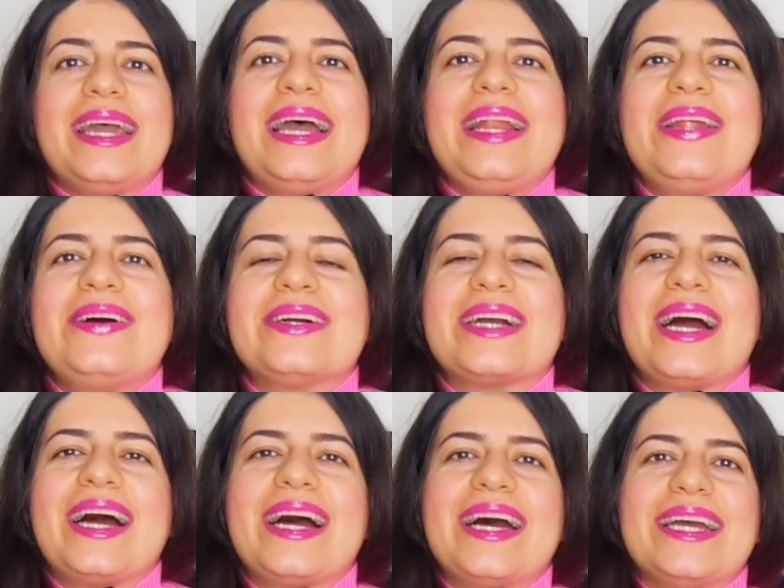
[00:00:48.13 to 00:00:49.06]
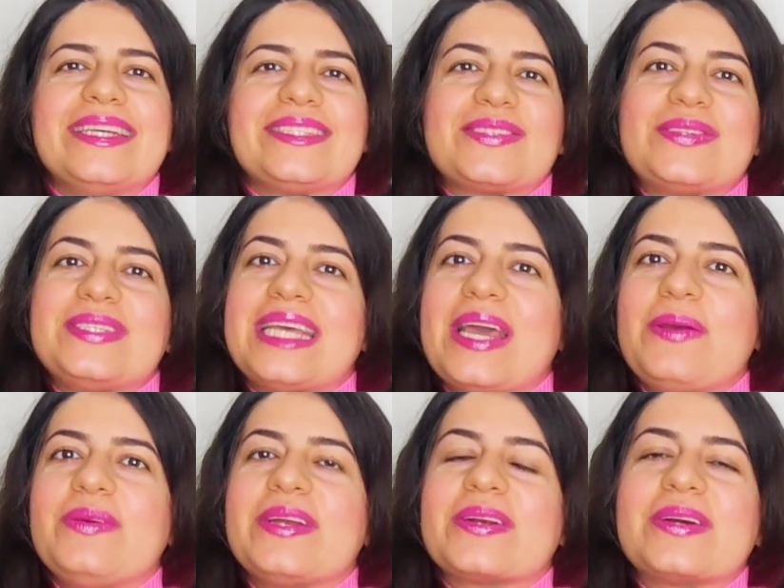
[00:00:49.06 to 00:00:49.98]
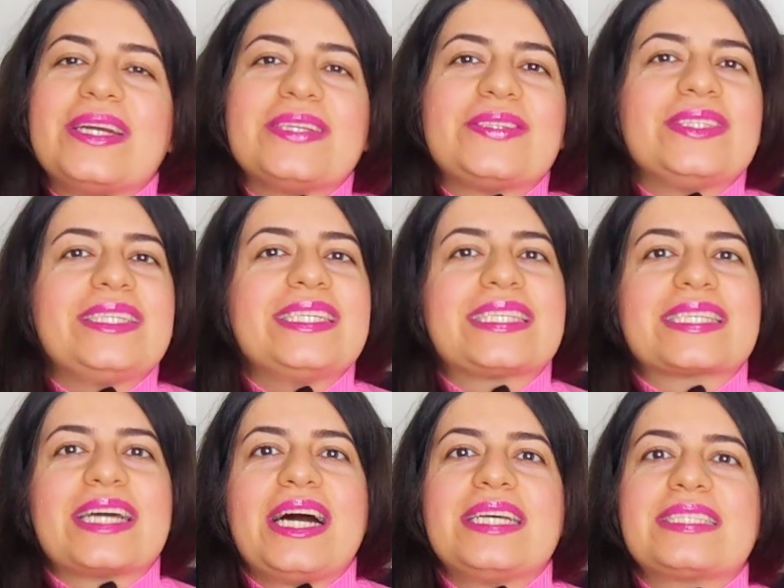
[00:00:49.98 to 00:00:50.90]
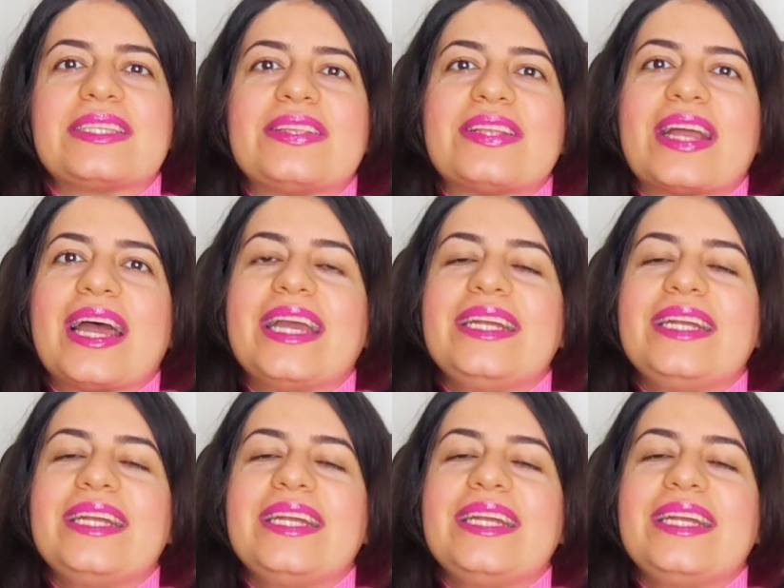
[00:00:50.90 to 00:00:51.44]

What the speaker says: Hello guys, today we're going to discuss 9